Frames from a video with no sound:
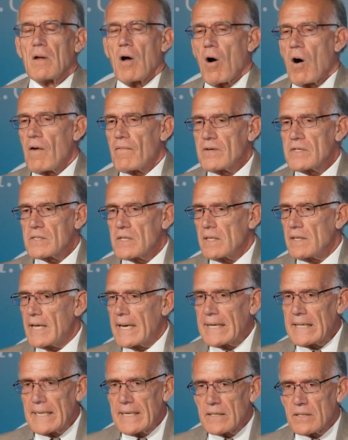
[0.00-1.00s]
Obviously,
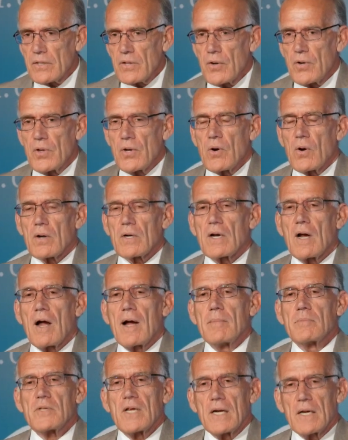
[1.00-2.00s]
they leaked to the New York
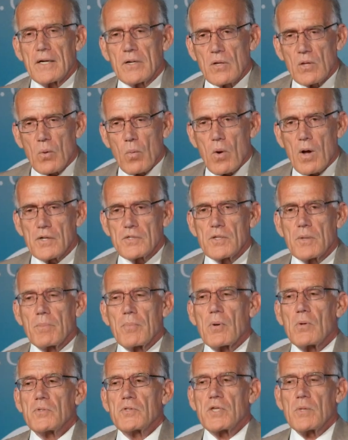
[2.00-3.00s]
Times, they leaked to the
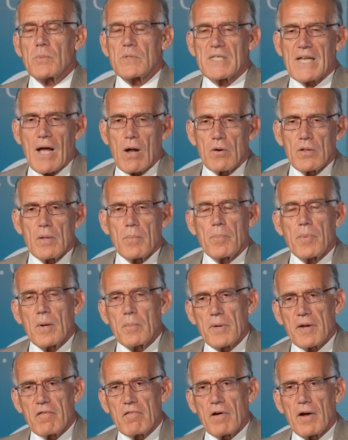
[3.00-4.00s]
Washington Post. It was out in the
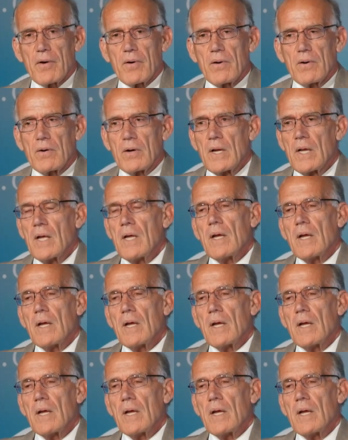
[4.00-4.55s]
public record.